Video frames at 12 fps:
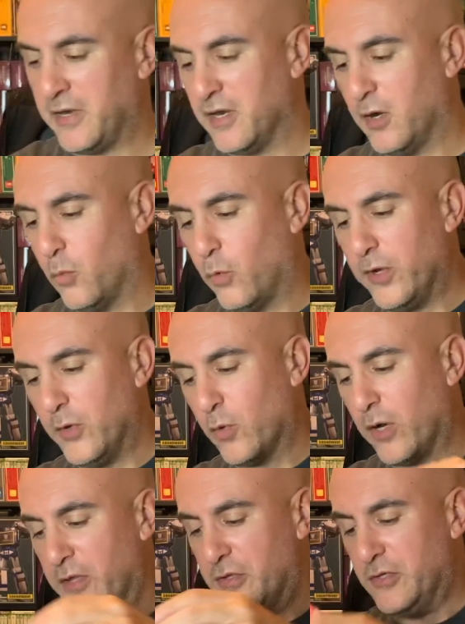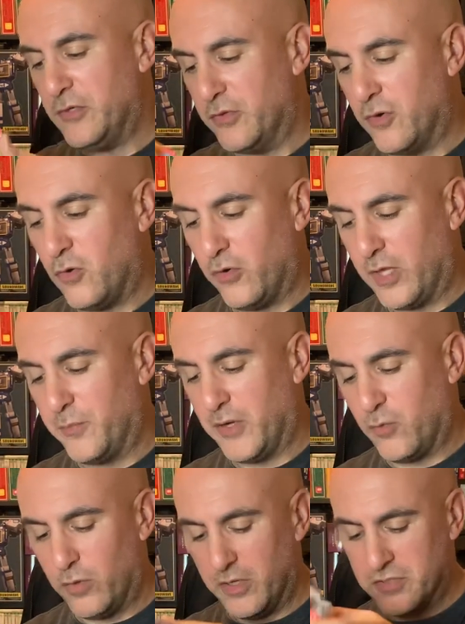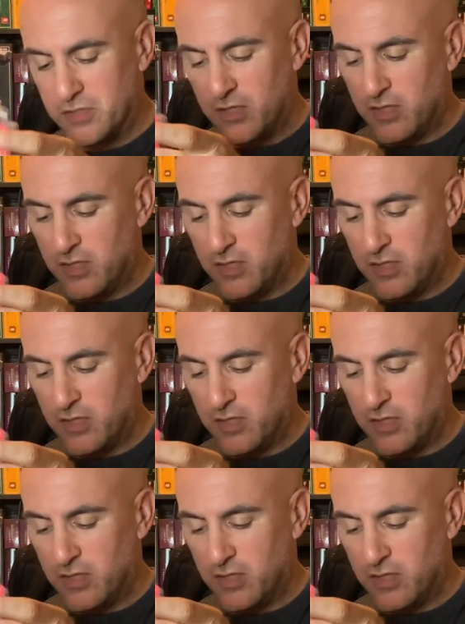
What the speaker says: on what you wanted to do, the whole gimmick was